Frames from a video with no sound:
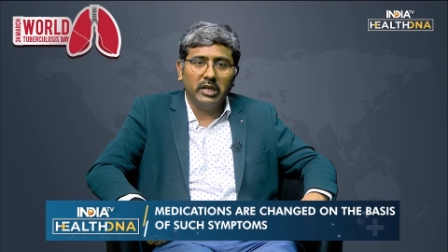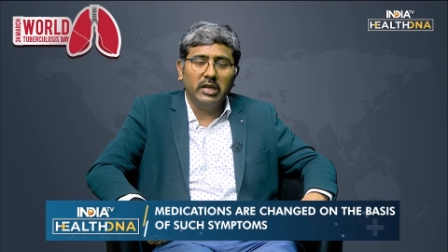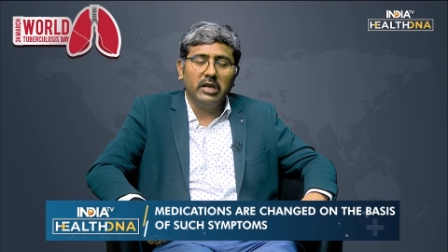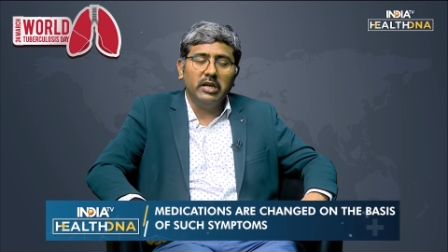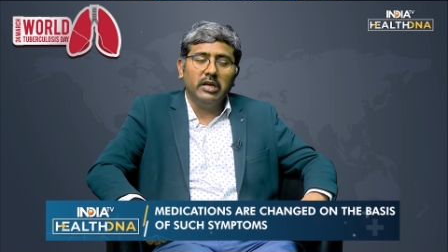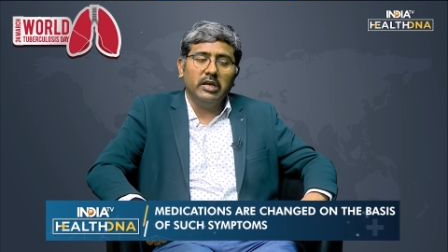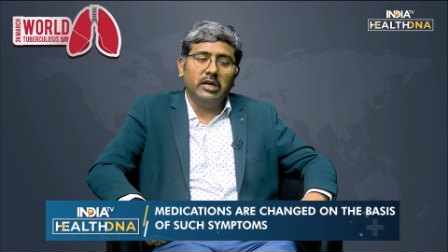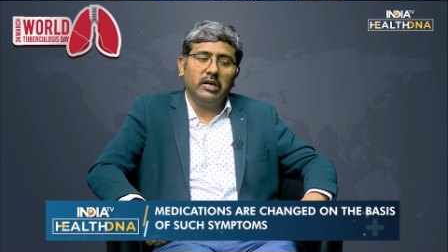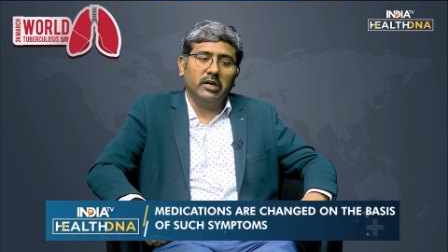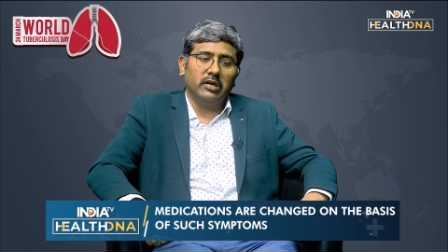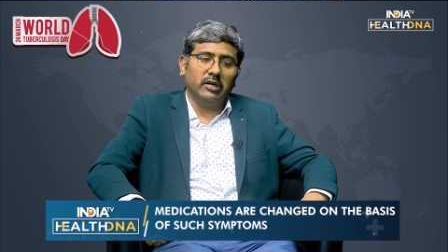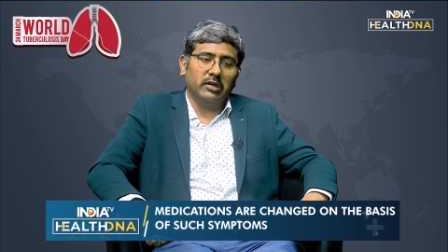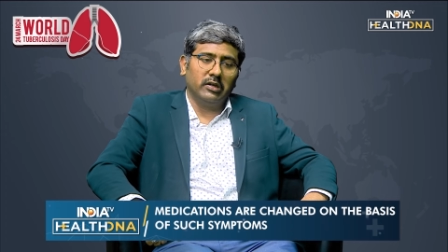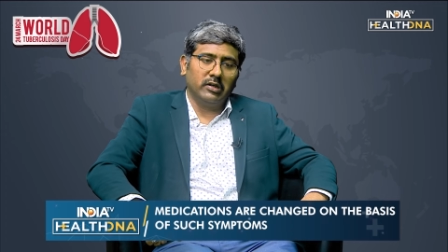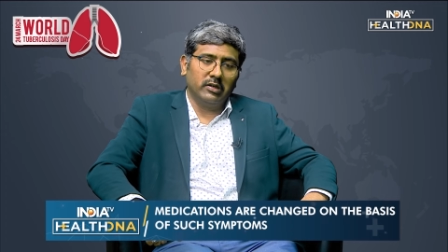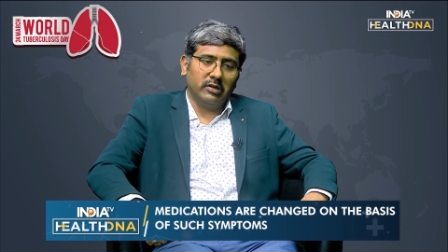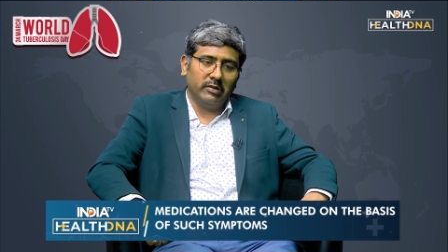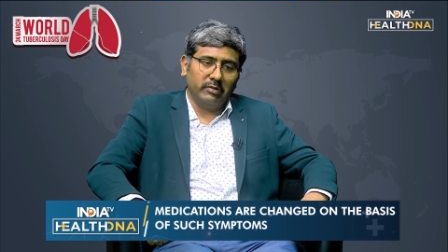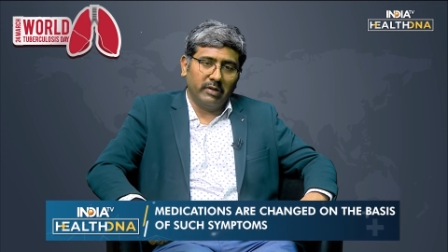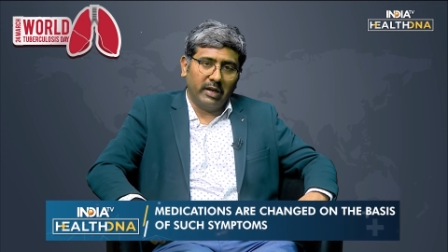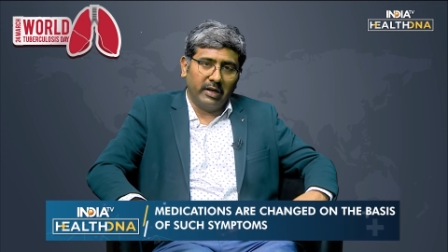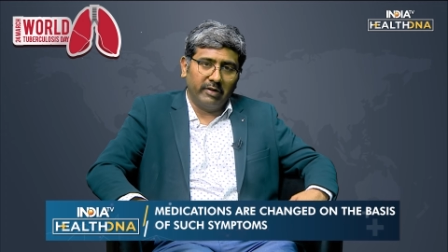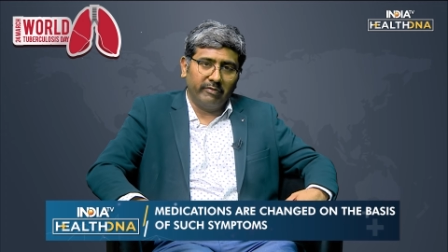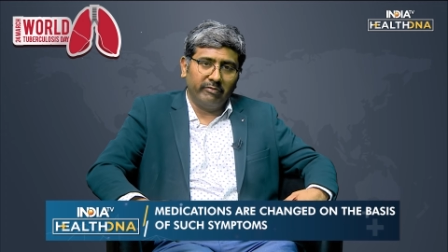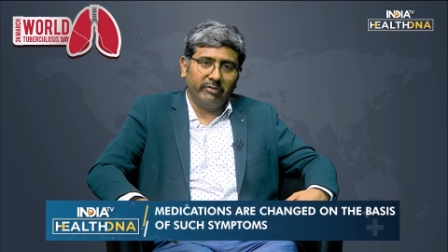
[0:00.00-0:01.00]
Mm-hmm. uh,
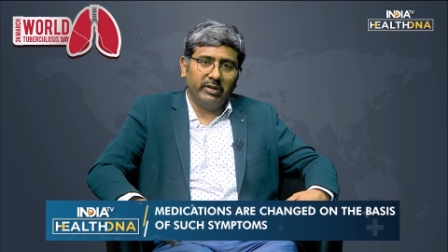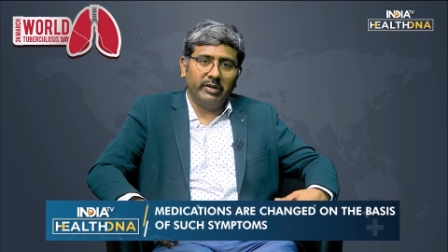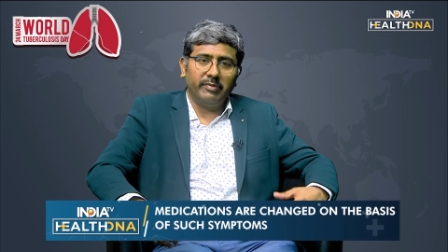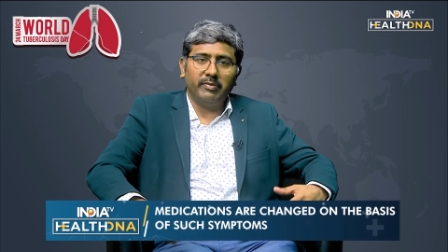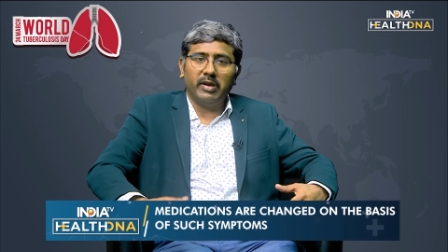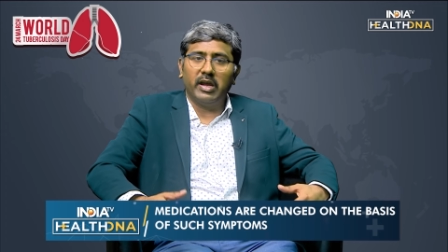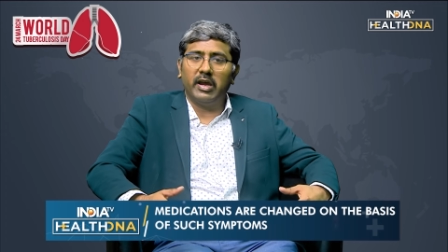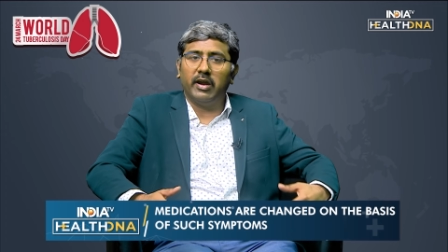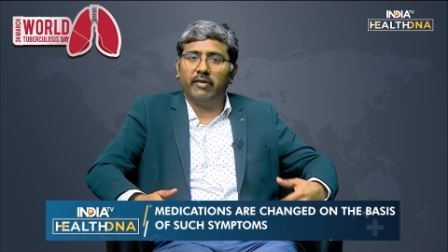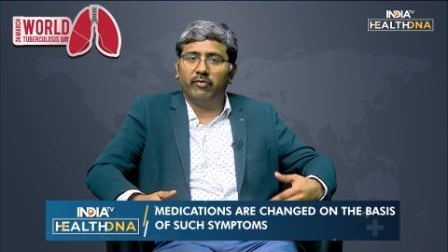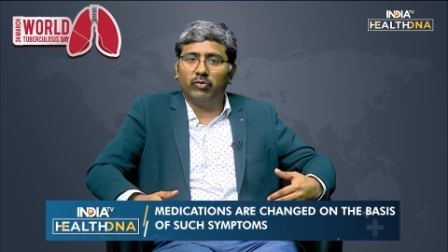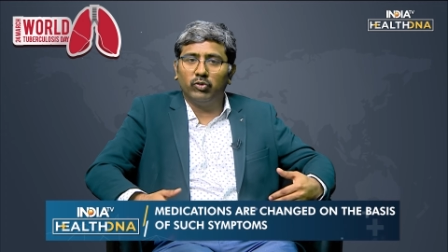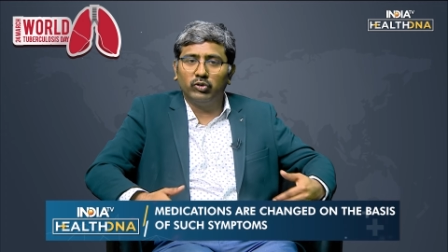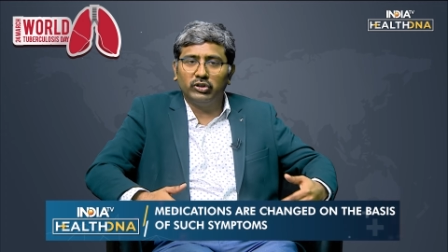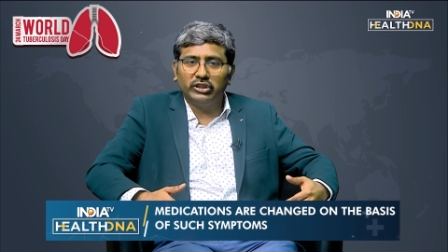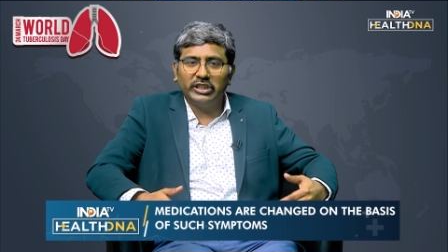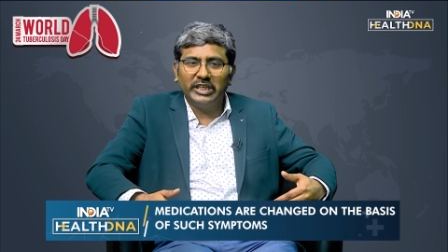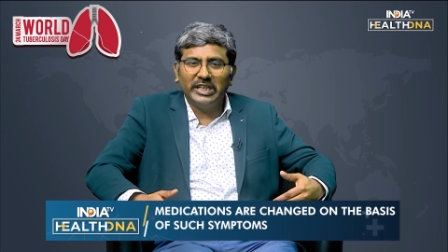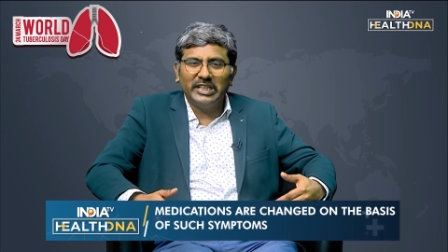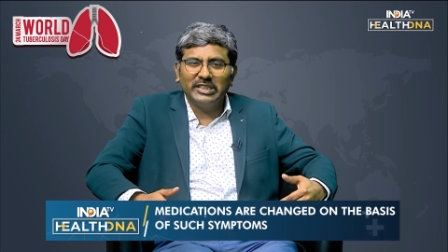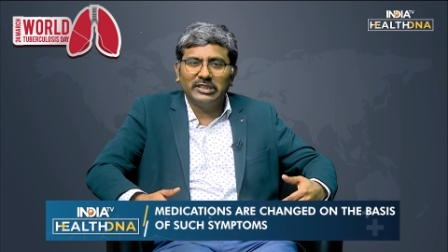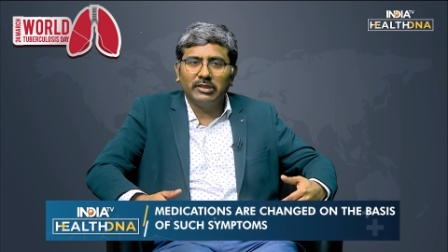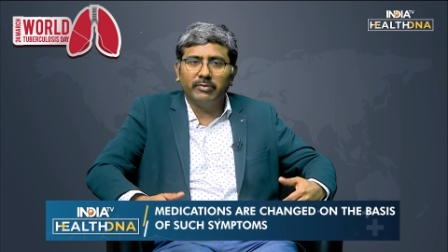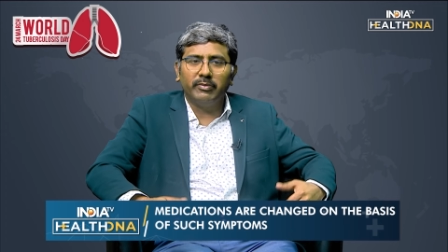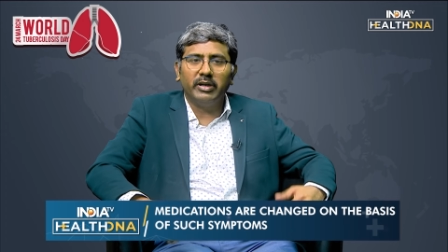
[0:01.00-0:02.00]
and we may have to
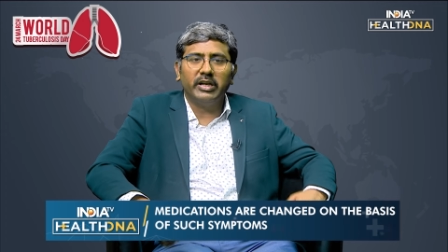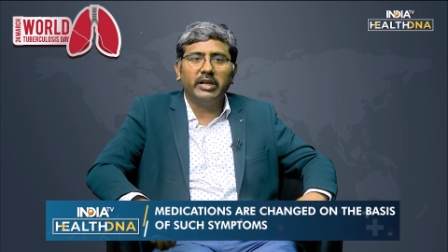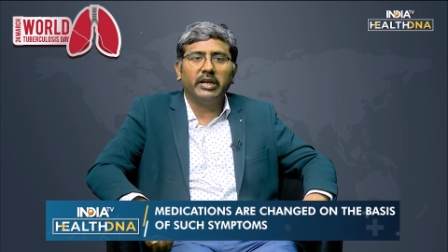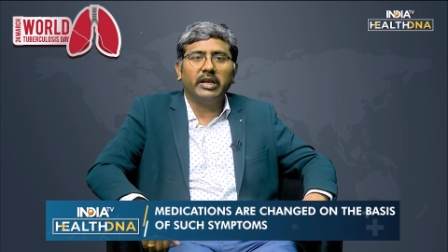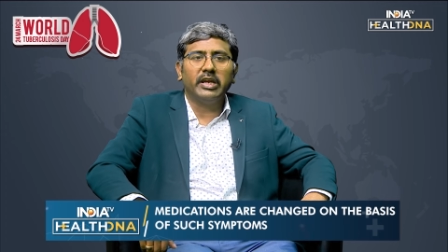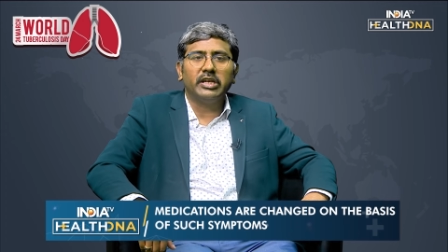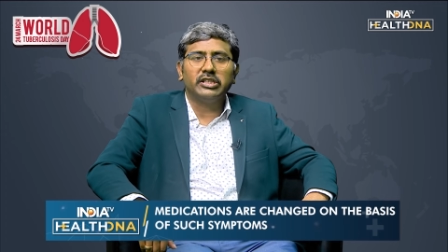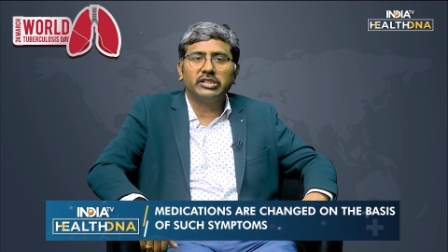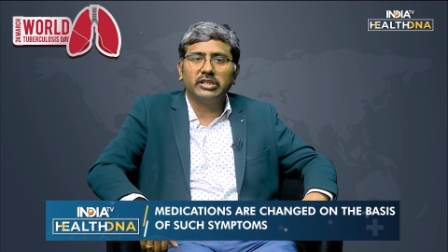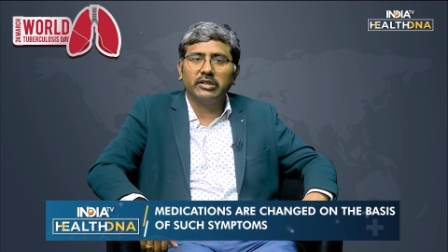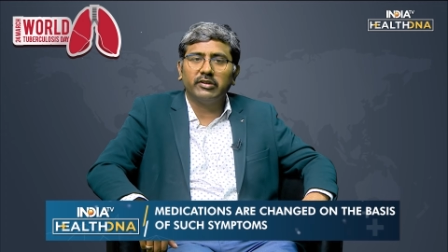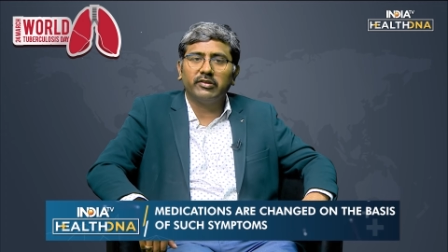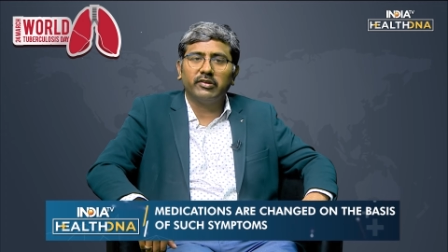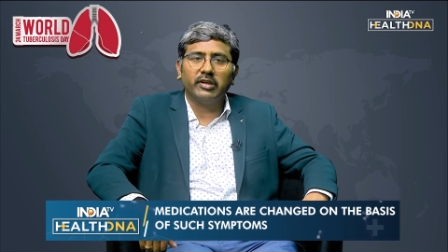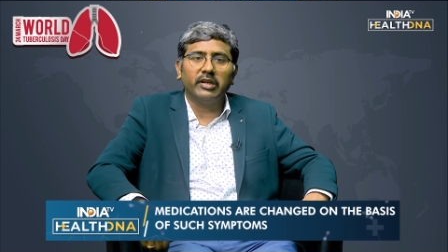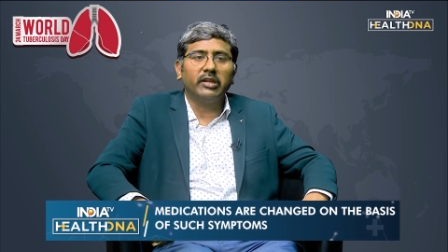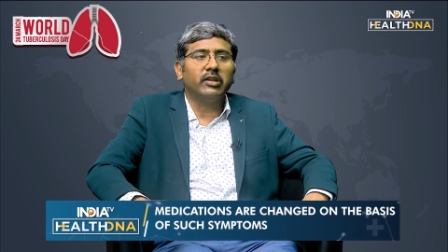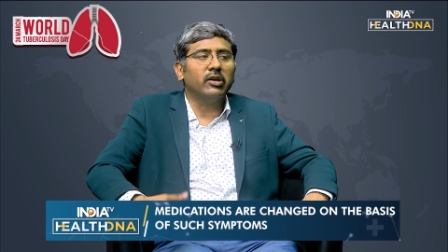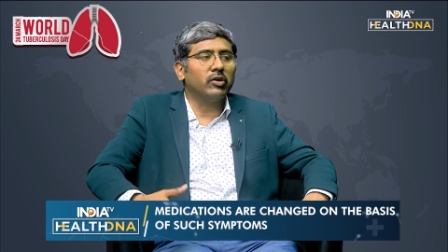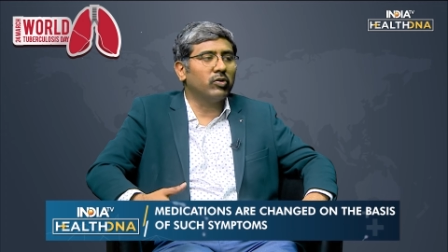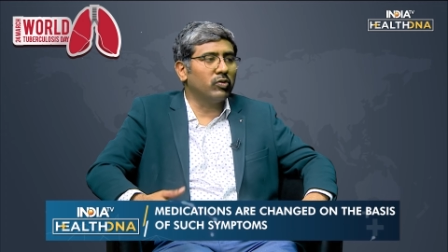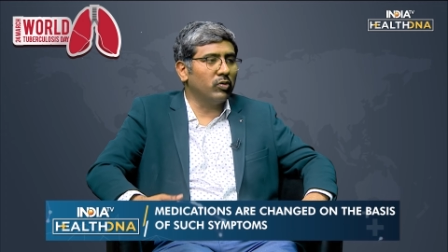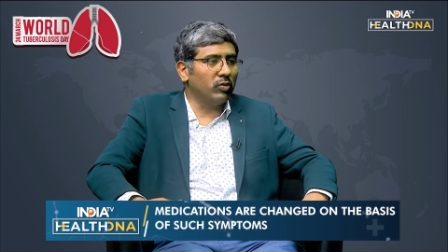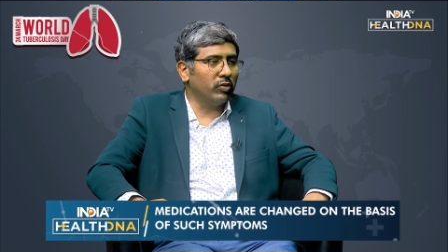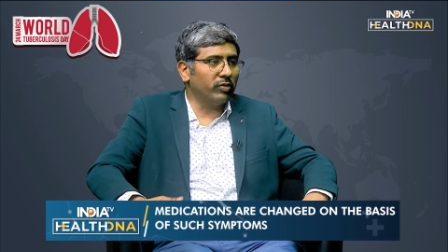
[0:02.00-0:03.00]
change the medications in
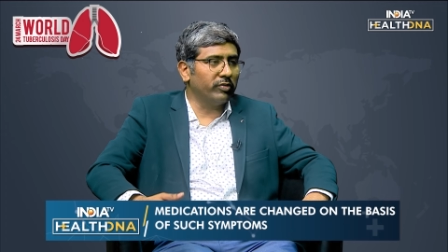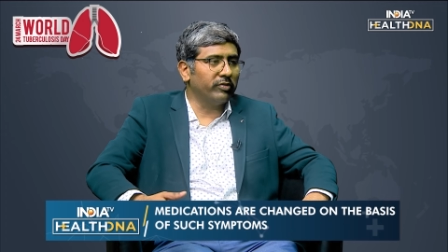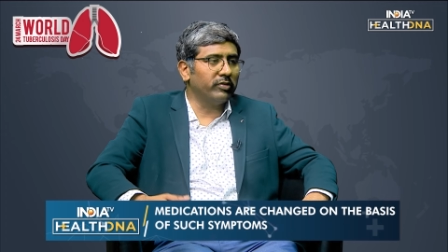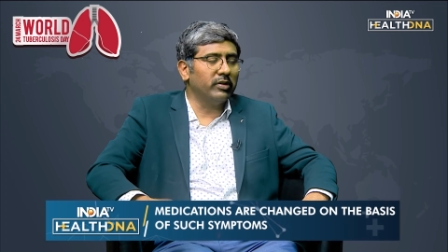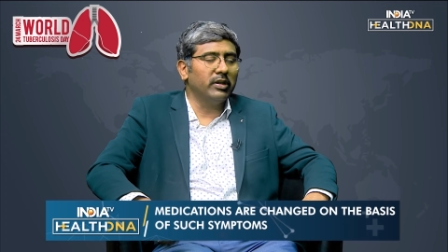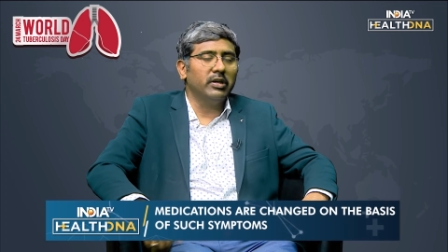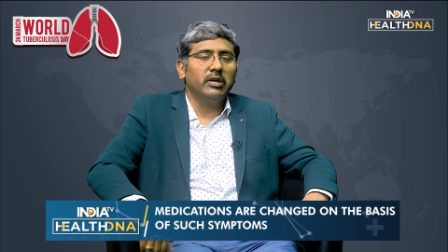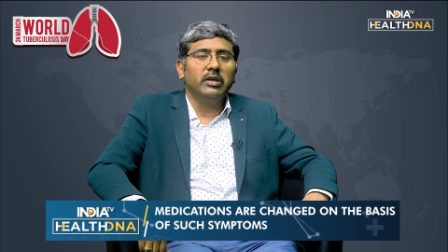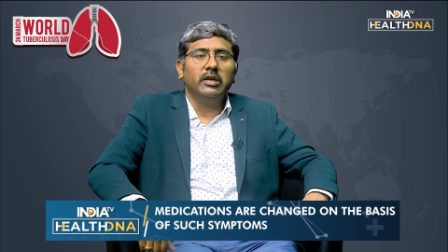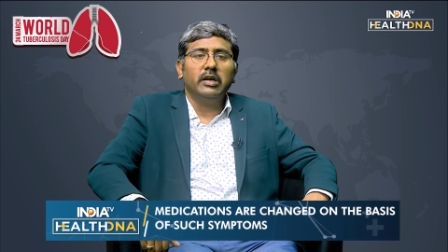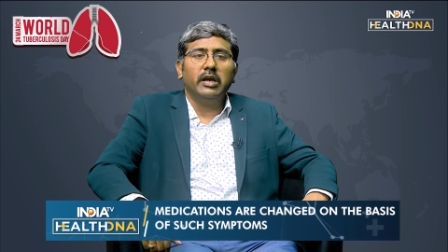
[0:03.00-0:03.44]
the course.